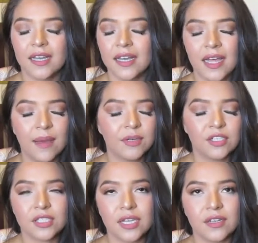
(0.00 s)
I'm
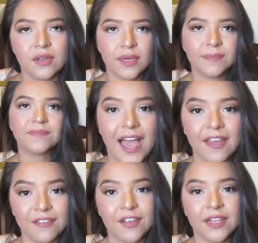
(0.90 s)
just gonna do it.
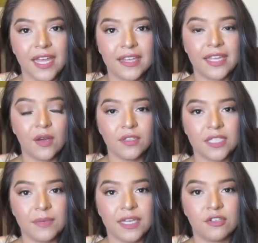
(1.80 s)
I feel like the
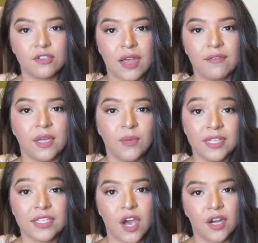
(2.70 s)
ultimate traveling with
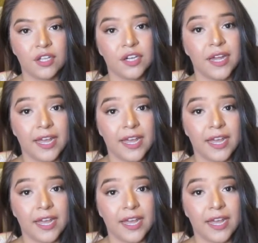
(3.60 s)
a toddler